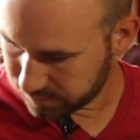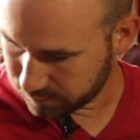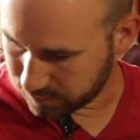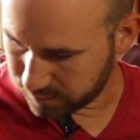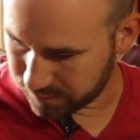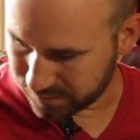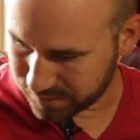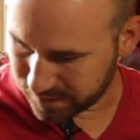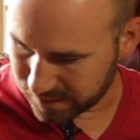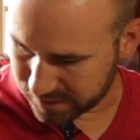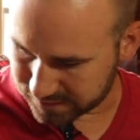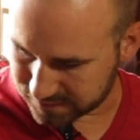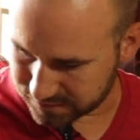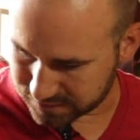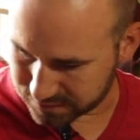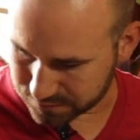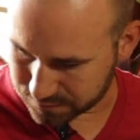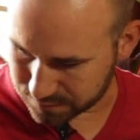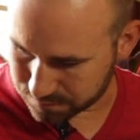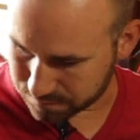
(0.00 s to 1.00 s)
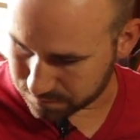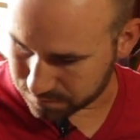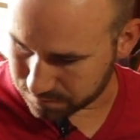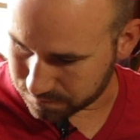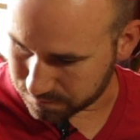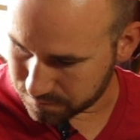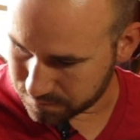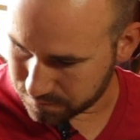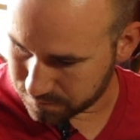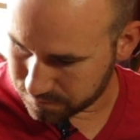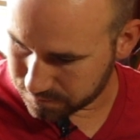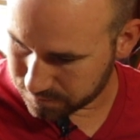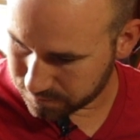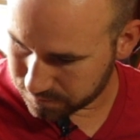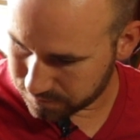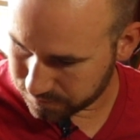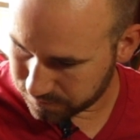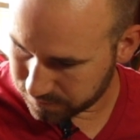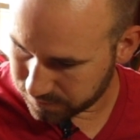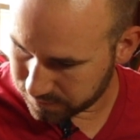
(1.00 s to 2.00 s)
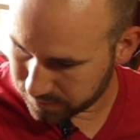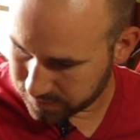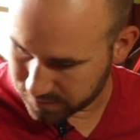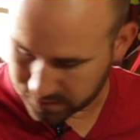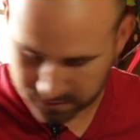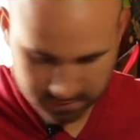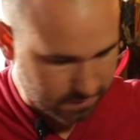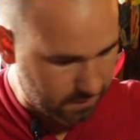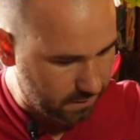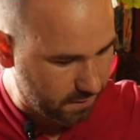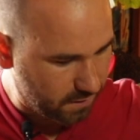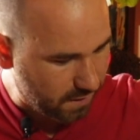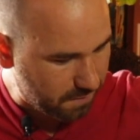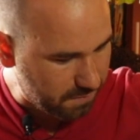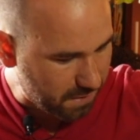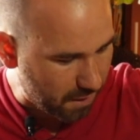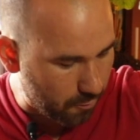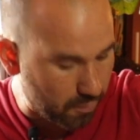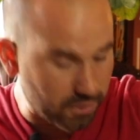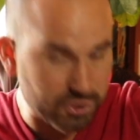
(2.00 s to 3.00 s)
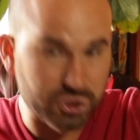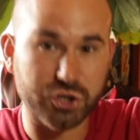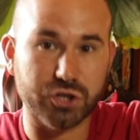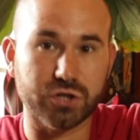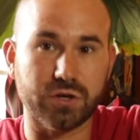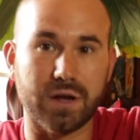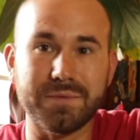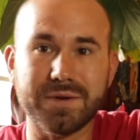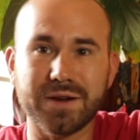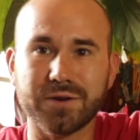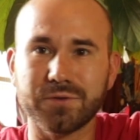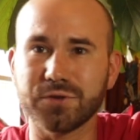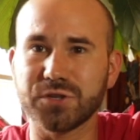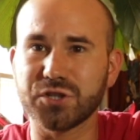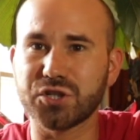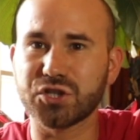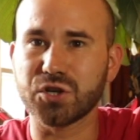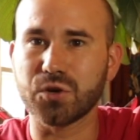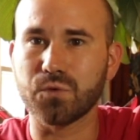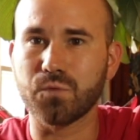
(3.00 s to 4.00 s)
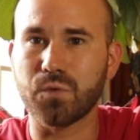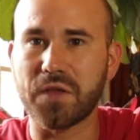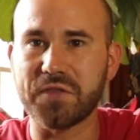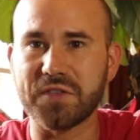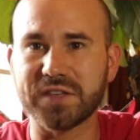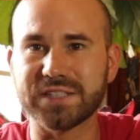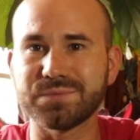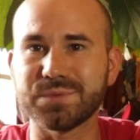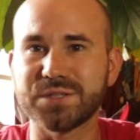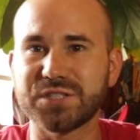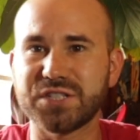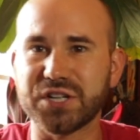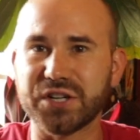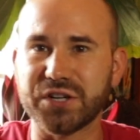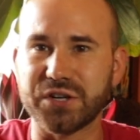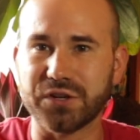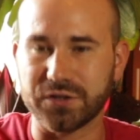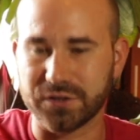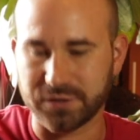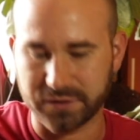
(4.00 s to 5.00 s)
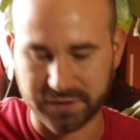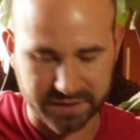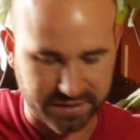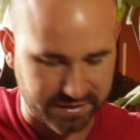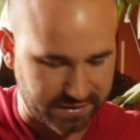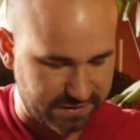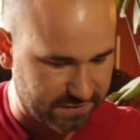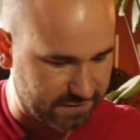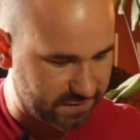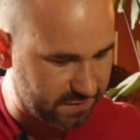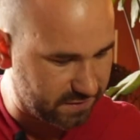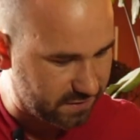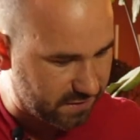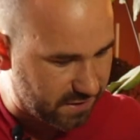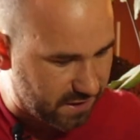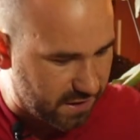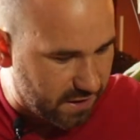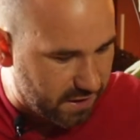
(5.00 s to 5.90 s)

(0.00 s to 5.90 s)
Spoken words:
We've got some, I'm not really sure what this material is.